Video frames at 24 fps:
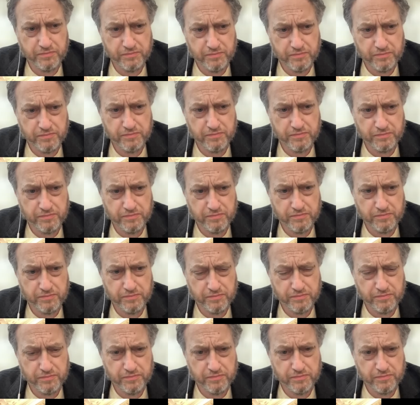
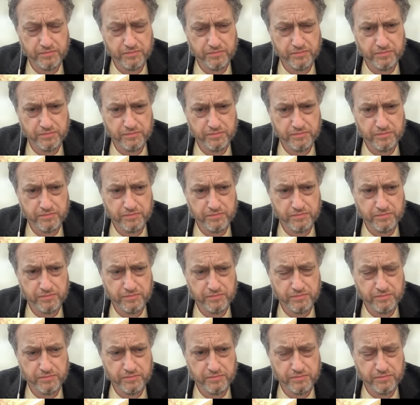
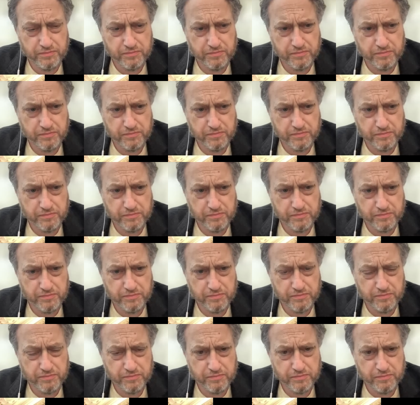
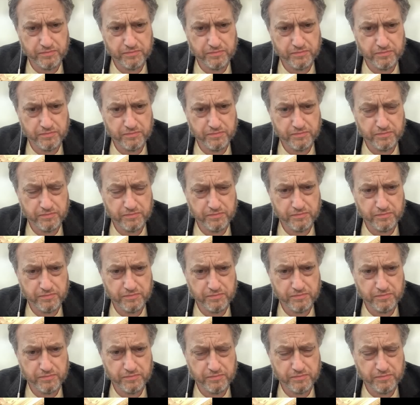
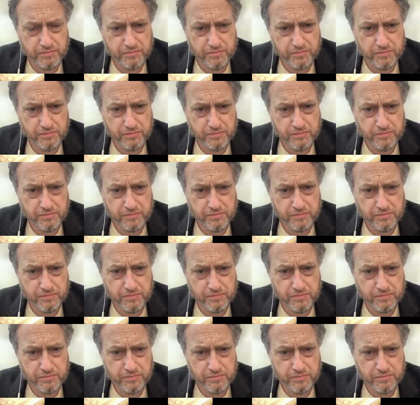[no speech]